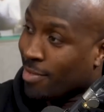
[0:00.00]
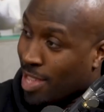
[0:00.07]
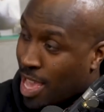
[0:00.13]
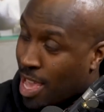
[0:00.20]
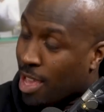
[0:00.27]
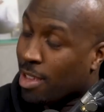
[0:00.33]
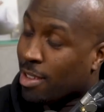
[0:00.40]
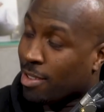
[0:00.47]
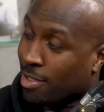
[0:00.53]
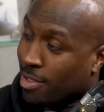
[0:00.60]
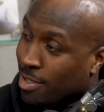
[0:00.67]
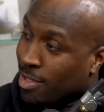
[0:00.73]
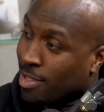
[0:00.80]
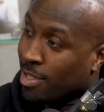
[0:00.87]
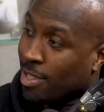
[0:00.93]
Yeah.
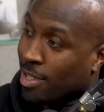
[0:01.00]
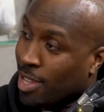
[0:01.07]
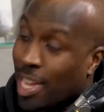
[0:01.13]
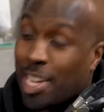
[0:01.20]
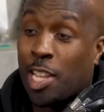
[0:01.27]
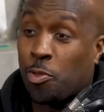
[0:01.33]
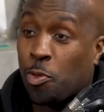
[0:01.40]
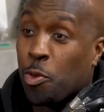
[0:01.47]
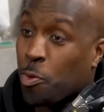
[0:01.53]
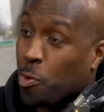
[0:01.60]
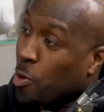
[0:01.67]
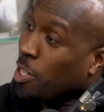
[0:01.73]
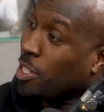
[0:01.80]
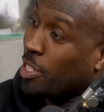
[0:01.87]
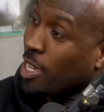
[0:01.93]
And that's what we want to